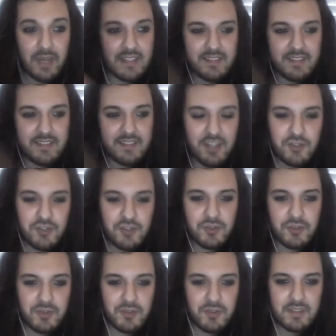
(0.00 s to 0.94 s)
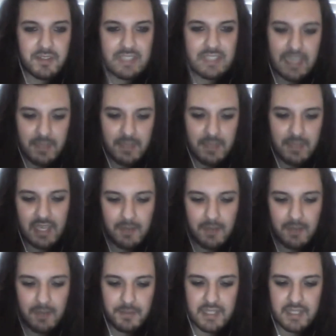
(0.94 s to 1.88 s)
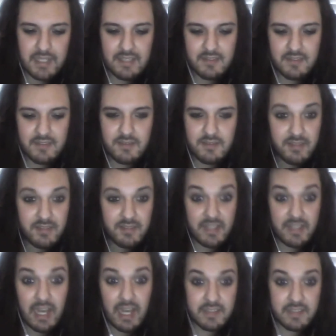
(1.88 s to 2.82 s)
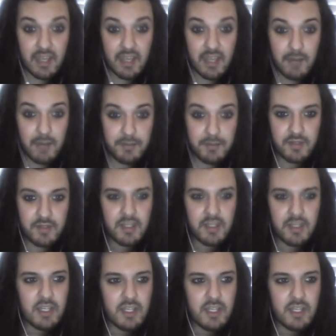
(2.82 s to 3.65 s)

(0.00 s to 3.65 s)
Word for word: Why are these social gaming companies, startups,